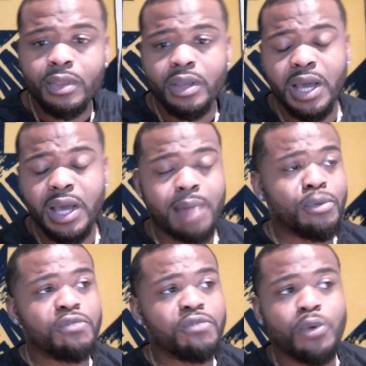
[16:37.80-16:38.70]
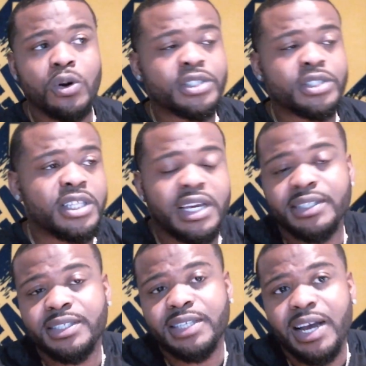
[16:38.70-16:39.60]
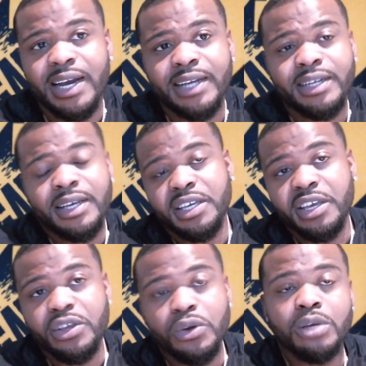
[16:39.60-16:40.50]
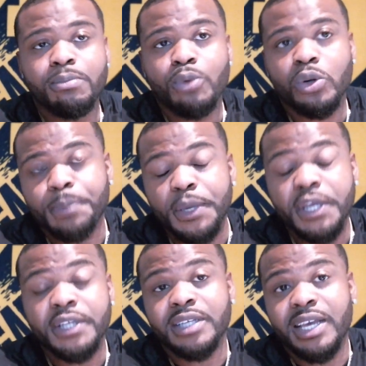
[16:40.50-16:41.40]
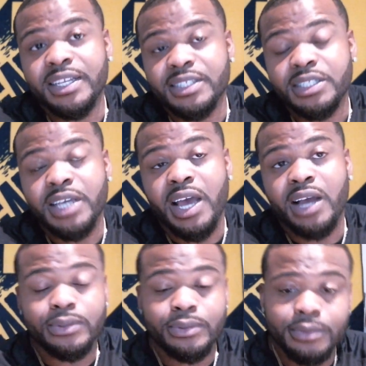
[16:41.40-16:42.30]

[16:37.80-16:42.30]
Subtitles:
And I'd move Morris to the inside, give you a little more speed at D-tackle.